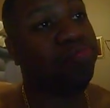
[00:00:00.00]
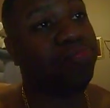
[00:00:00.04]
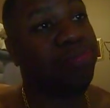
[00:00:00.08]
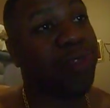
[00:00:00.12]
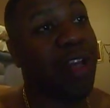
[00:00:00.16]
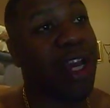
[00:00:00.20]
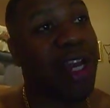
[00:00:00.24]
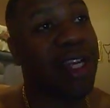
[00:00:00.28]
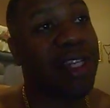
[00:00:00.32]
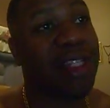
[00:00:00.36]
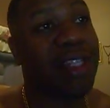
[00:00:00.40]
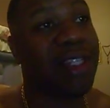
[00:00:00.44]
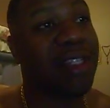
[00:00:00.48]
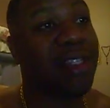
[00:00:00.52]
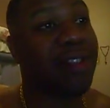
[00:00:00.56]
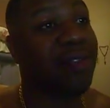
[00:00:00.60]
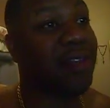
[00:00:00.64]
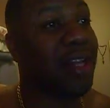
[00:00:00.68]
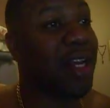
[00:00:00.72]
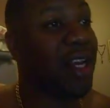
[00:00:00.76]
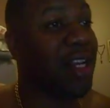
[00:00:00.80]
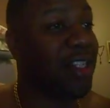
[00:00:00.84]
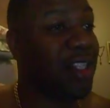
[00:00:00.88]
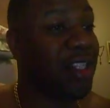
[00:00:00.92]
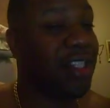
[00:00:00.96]
that's
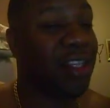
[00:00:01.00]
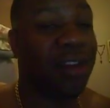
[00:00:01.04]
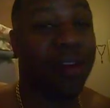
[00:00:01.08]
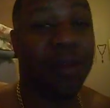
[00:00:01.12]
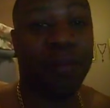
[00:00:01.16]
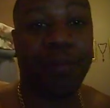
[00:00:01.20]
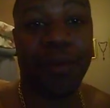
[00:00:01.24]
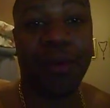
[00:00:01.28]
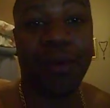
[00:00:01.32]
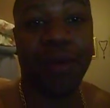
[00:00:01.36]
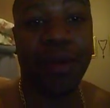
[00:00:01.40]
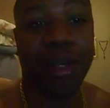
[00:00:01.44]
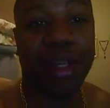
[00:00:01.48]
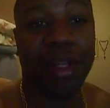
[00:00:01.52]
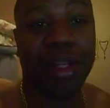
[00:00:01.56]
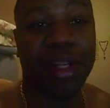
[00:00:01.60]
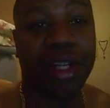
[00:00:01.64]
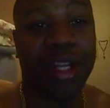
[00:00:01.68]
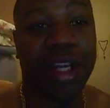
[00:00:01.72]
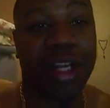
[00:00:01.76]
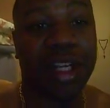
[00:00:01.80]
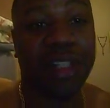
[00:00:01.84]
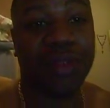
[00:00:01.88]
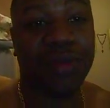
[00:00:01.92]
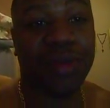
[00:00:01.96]
their point,
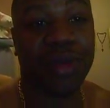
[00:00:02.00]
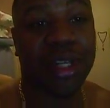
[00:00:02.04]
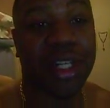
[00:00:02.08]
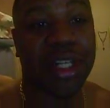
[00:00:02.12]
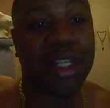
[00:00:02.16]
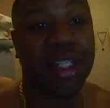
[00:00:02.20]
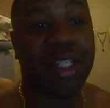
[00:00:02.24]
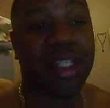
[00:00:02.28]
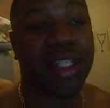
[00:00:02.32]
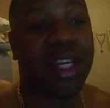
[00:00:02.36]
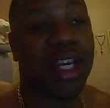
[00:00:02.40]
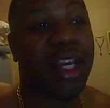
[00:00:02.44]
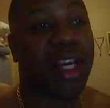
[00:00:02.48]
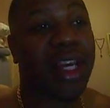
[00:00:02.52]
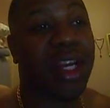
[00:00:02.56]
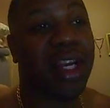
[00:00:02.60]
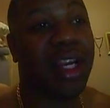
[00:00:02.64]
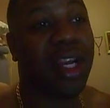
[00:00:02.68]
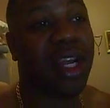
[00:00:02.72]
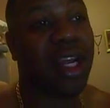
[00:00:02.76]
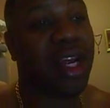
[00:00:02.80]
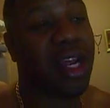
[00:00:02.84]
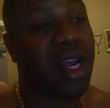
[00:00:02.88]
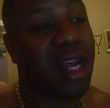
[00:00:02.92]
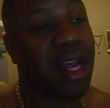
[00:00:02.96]
and that's where they
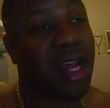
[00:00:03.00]
stand.